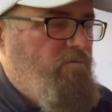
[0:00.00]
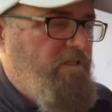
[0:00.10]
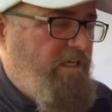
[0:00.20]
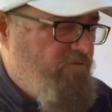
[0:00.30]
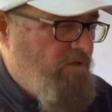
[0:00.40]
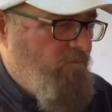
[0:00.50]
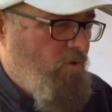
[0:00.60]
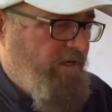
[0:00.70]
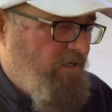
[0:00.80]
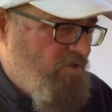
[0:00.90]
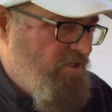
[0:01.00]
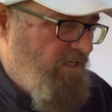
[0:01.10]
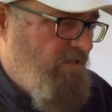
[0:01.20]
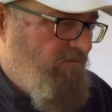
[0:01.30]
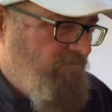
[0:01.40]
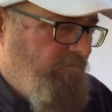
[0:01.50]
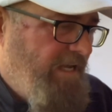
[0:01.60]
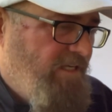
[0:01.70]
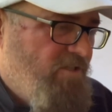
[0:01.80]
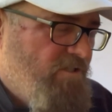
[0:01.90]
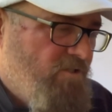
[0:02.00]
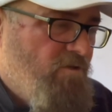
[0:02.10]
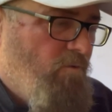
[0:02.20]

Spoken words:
well, it gives you more energy, manages your